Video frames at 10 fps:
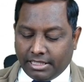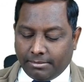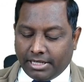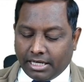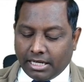
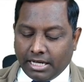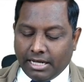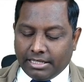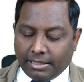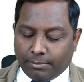inhibitor.
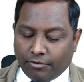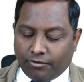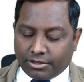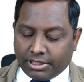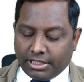
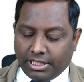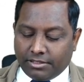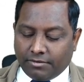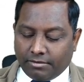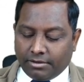Ciprofloxacin
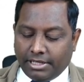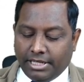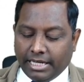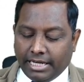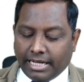is one of the
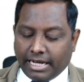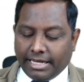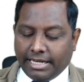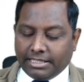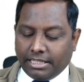DNA
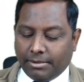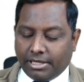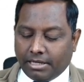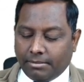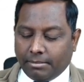gyrase
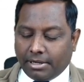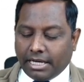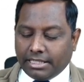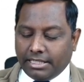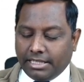inhibitor. Remember,
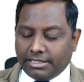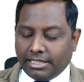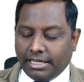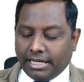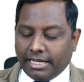guys, it's a
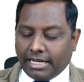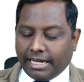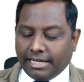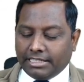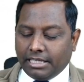DNA
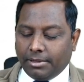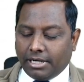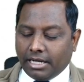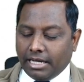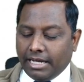gyrase inhibitor.